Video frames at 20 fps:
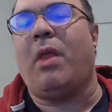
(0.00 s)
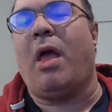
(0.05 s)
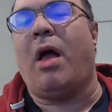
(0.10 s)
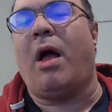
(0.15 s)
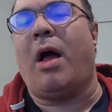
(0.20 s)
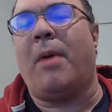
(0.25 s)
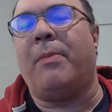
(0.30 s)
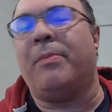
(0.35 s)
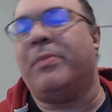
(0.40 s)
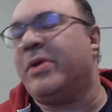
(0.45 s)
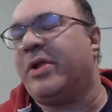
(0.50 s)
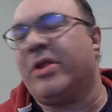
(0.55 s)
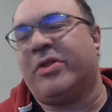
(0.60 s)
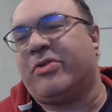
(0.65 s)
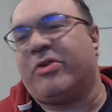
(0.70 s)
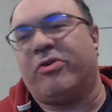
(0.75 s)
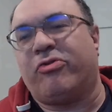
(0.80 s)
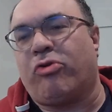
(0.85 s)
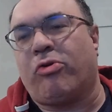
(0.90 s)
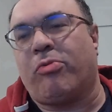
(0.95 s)
Just in
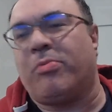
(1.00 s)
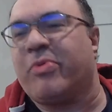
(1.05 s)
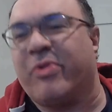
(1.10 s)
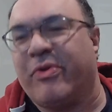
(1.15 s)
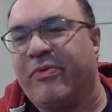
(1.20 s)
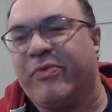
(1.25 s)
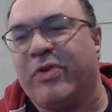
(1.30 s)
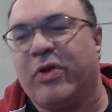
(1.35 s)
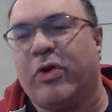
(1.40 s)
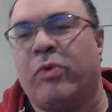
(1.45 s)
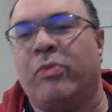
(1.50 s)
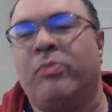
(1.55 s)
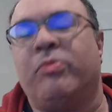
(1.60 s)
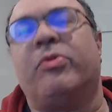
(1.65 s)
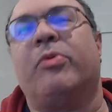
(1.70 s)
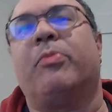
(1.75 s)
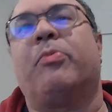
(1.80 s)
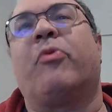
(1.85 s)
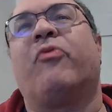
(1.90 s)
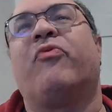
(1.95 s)
terms of the
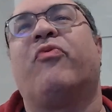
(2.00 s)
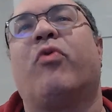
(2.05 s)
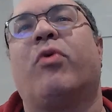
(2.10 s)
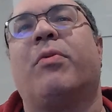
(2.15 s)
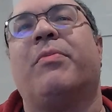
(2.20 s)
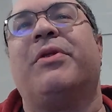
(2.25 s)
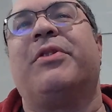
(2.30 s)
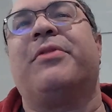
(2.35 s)
performance.